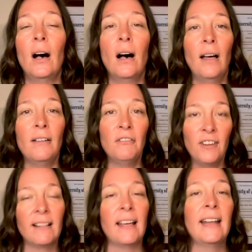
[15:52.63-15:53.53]
on
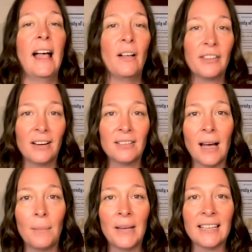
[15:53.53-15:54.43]
feline healthcare
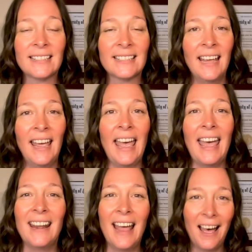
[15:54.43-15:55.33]
topics
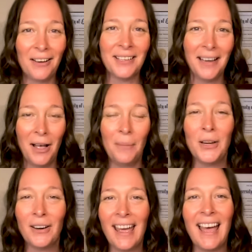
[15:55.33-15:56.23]
and how to help
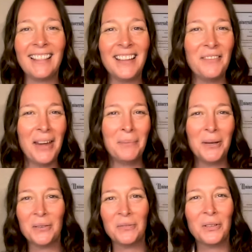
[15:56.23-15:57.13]
your cat live a
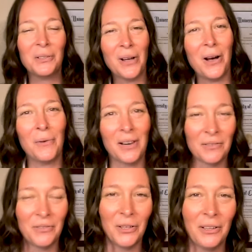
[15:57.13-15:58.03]
beautiful, long,
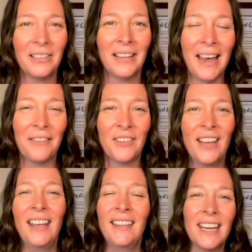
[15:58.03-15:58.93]
wonderful life.